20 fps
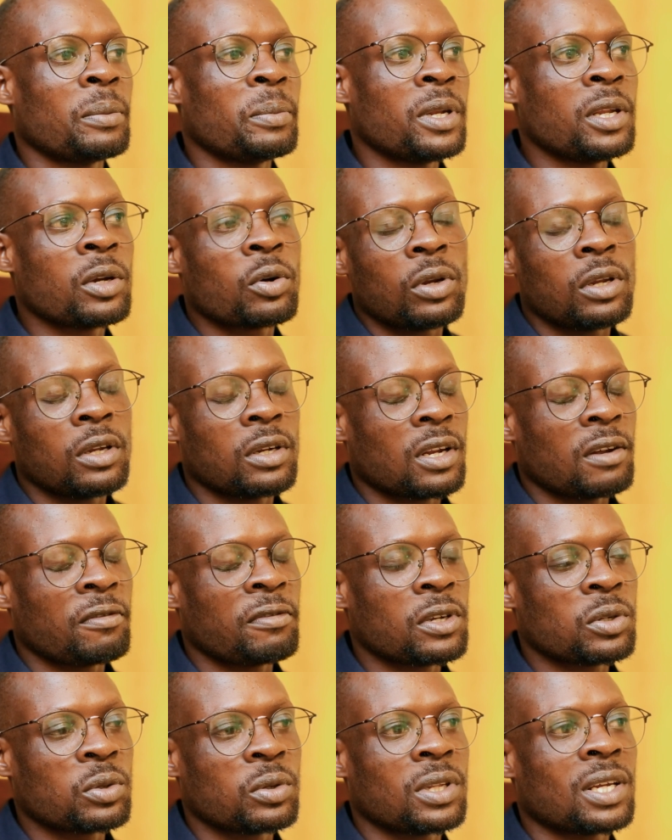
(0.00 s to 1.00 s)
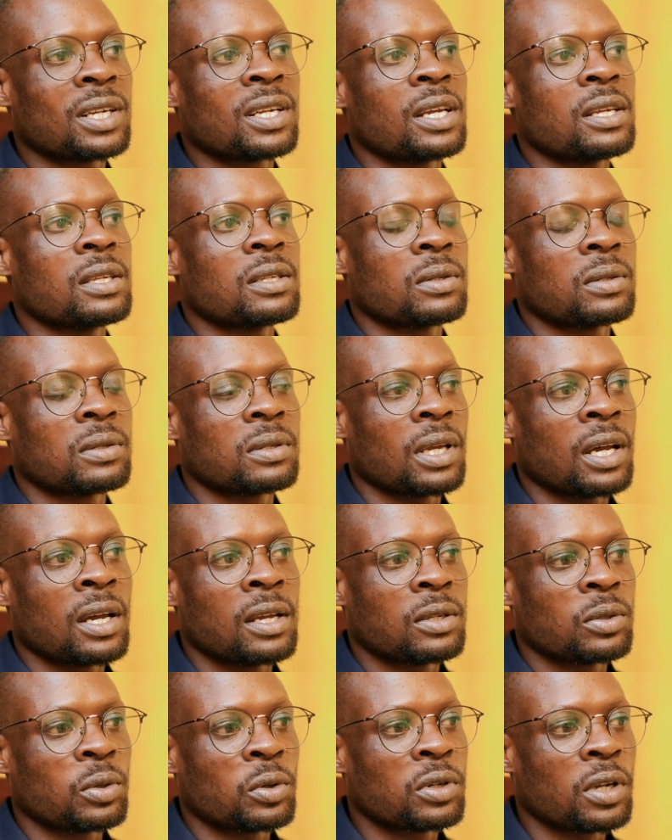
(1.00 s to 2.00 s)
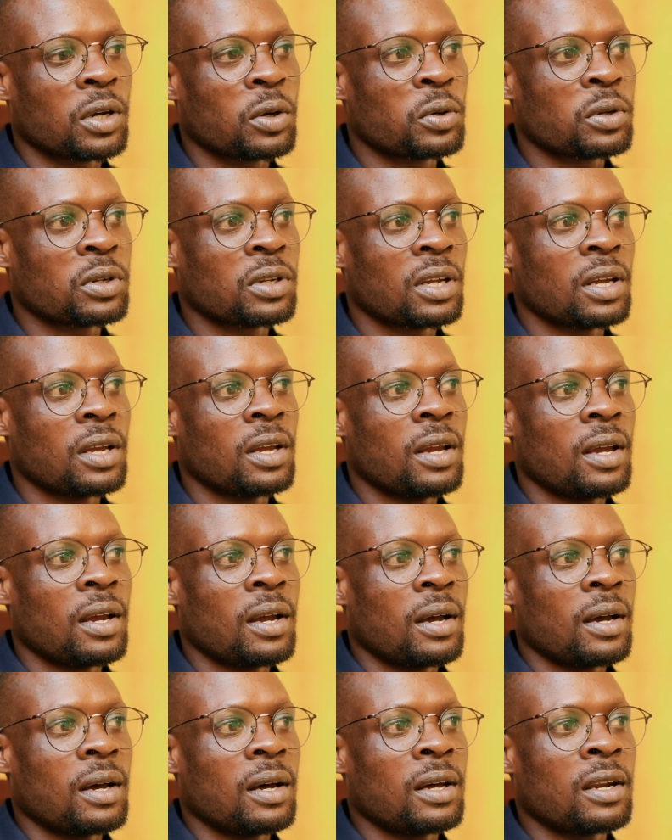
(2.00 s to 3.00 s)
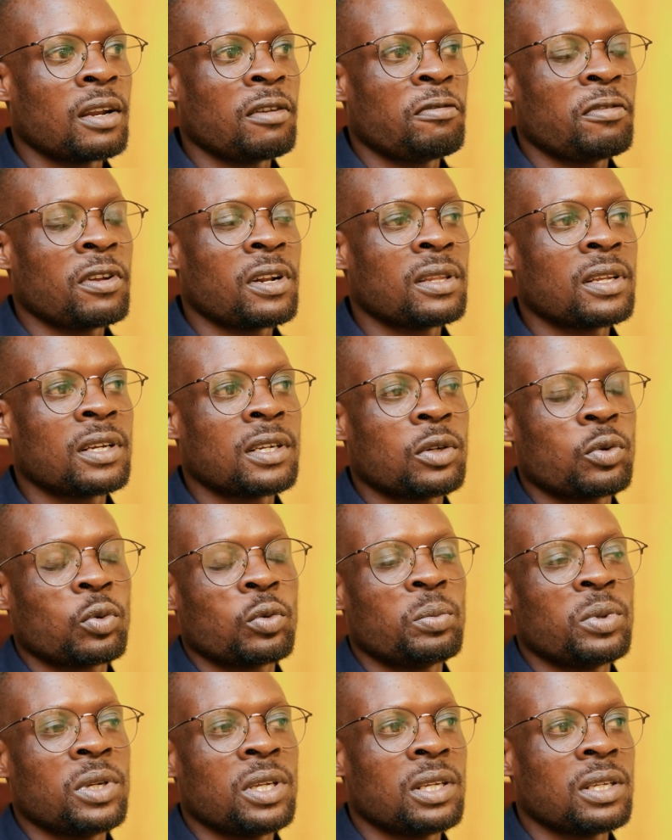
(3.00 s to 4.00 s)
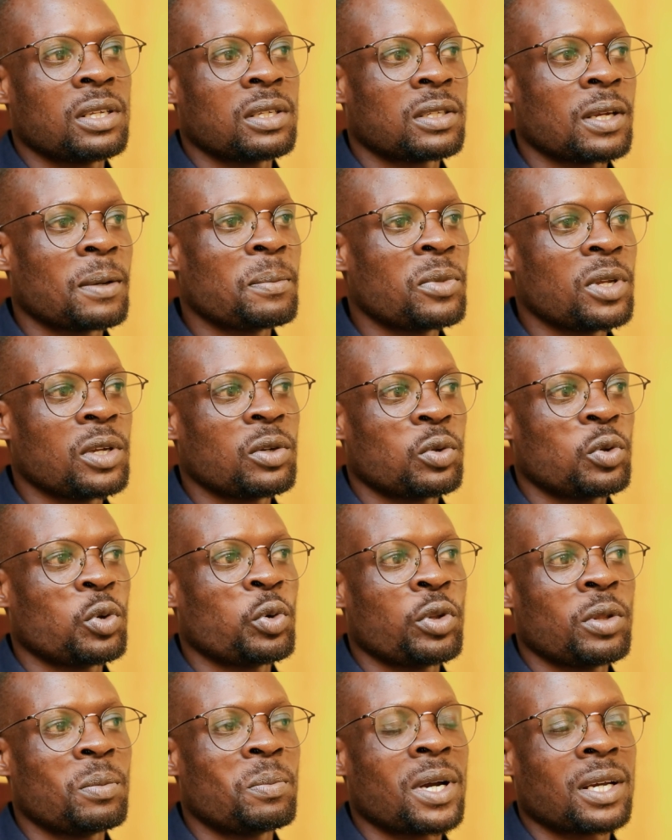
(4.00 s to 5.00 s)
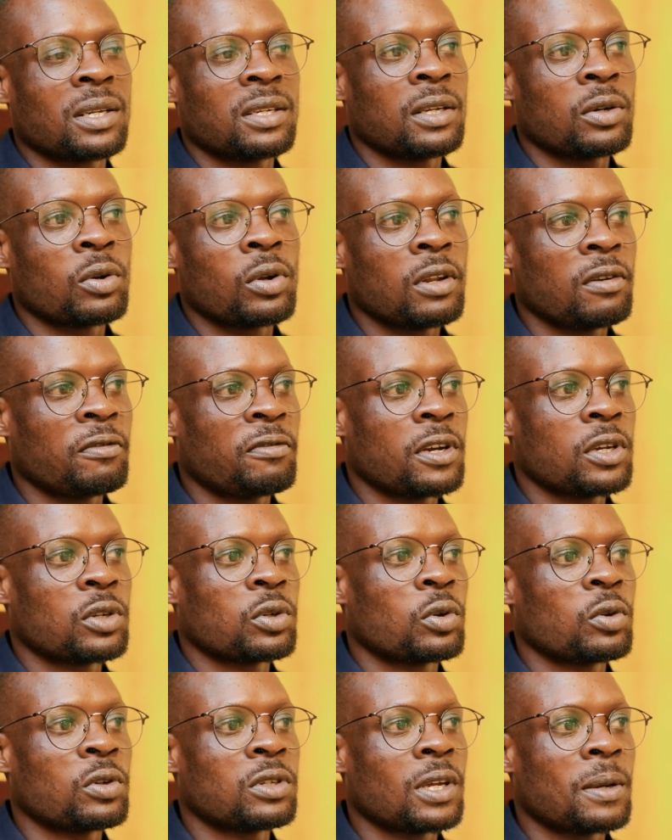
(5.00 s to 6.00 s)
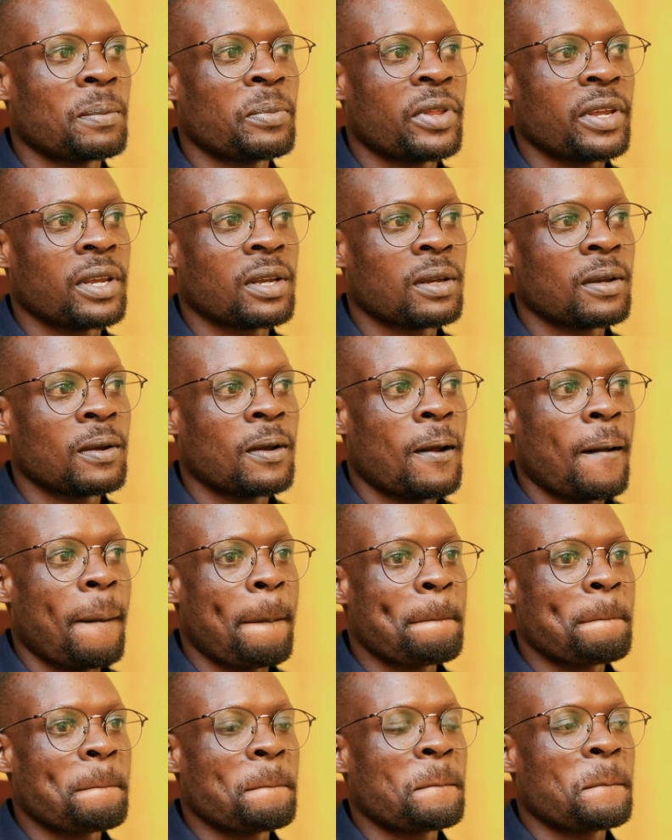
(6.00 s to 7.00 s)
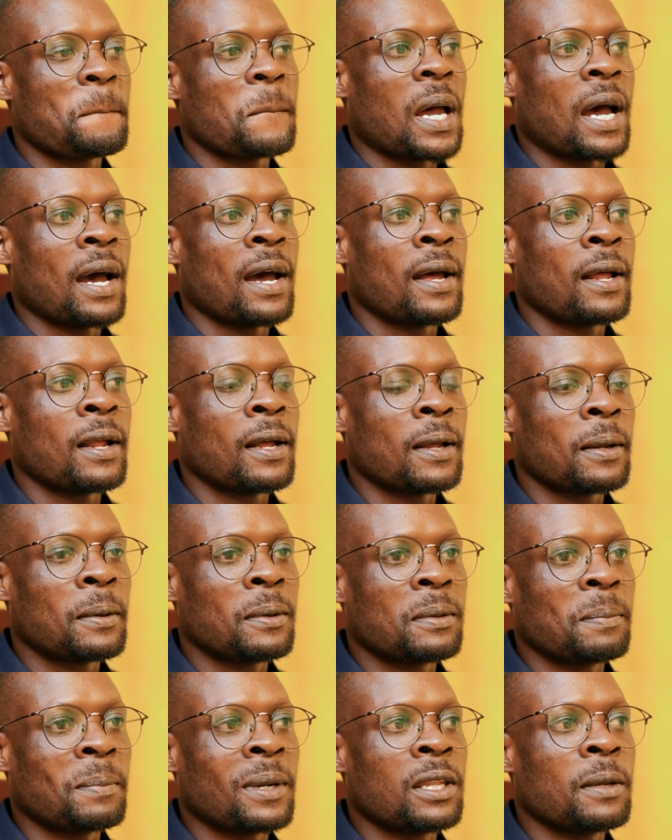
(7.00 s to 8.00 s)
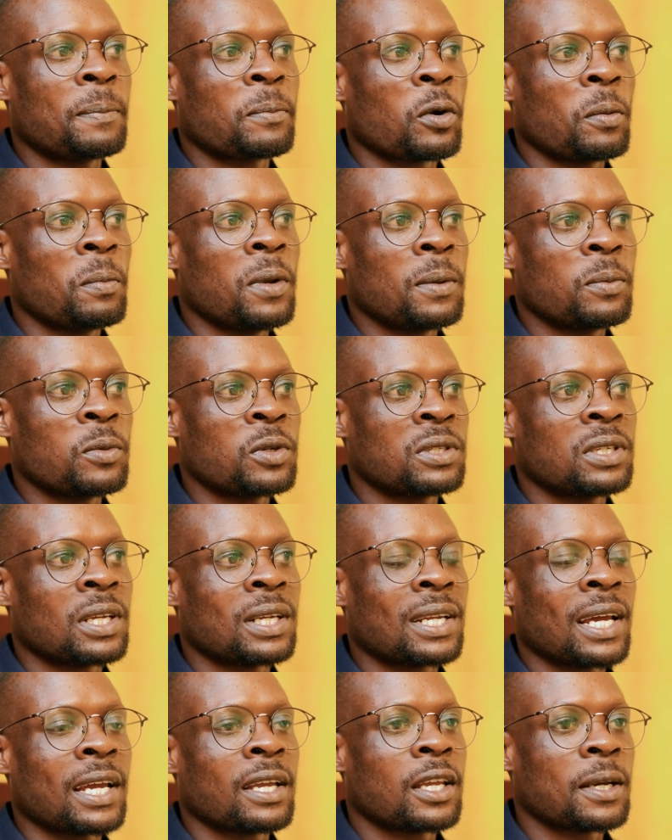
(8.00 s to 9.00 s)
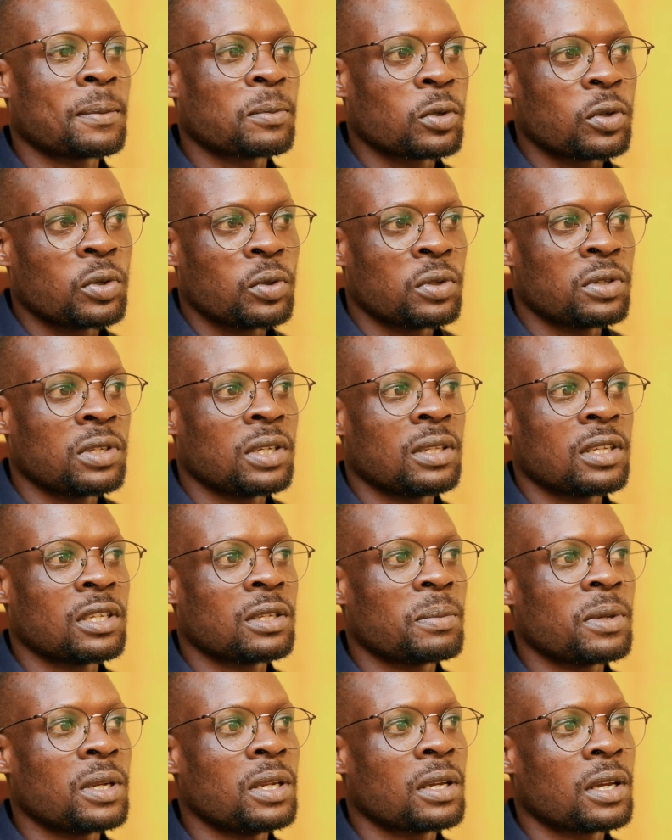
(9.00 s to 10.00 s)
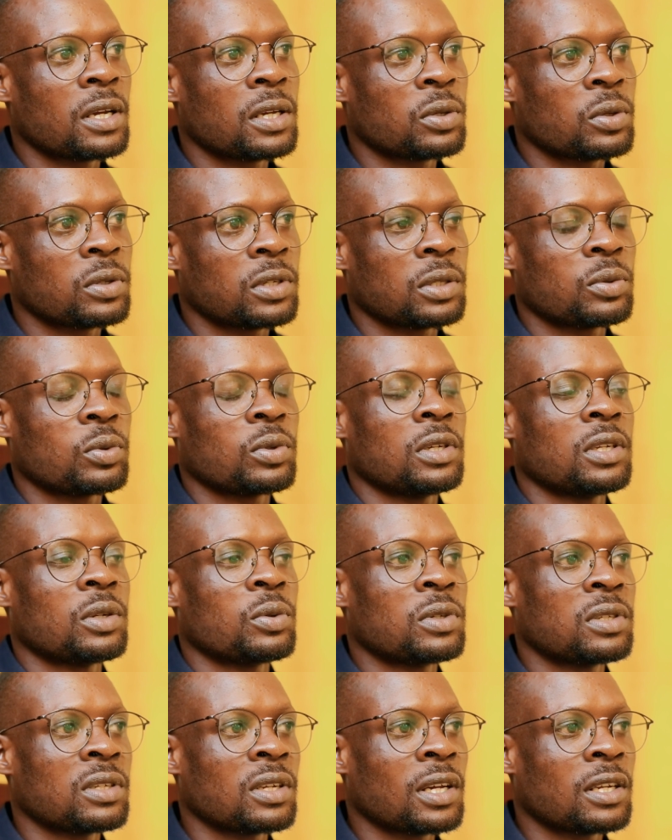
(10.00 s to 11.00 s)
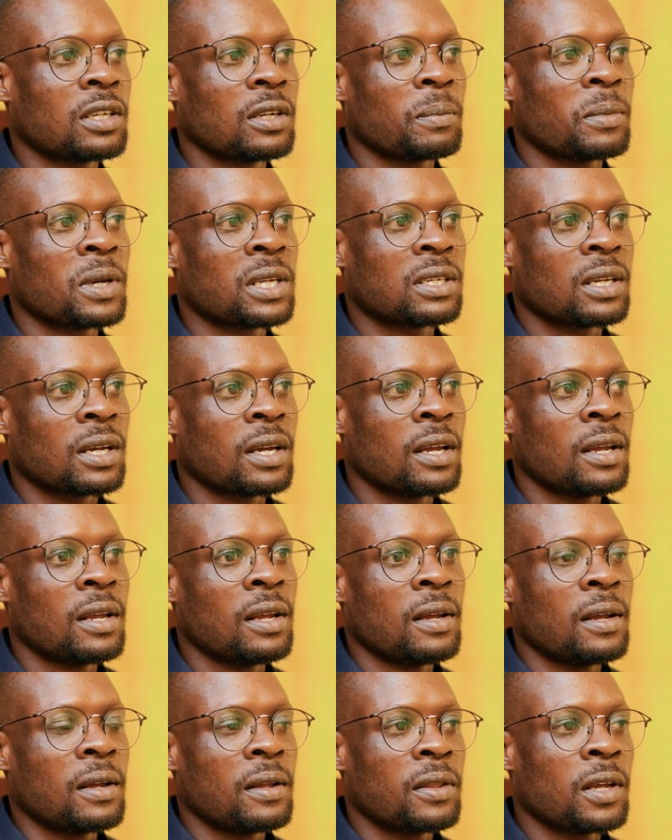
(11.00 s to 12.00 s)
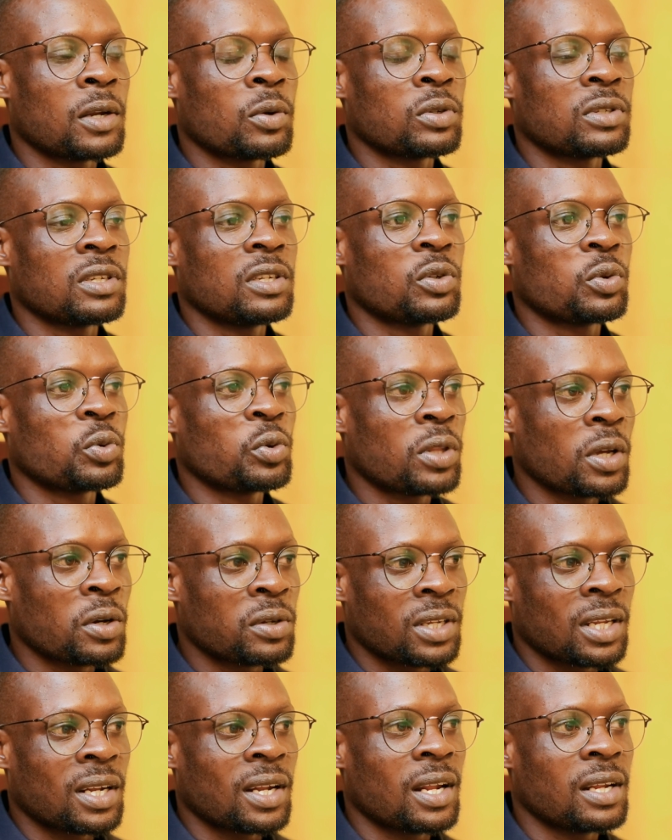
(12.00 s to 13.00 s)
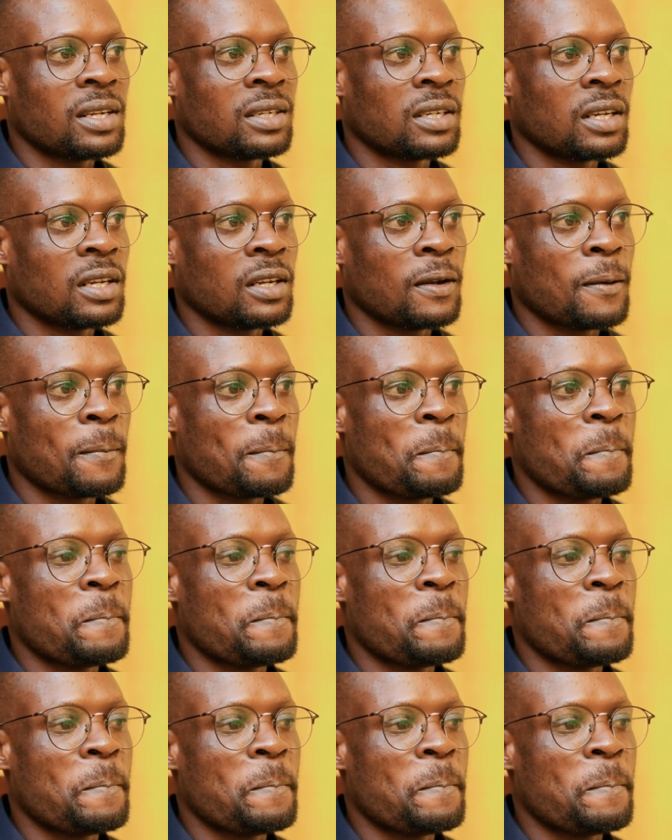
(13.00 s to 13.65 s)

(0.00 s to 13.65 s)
medical intervention that I sought out revealed that it would be something to do with bacterial infection or something. But the problem was that I kept on using this medication. It wasn't getting better. That was in 2019.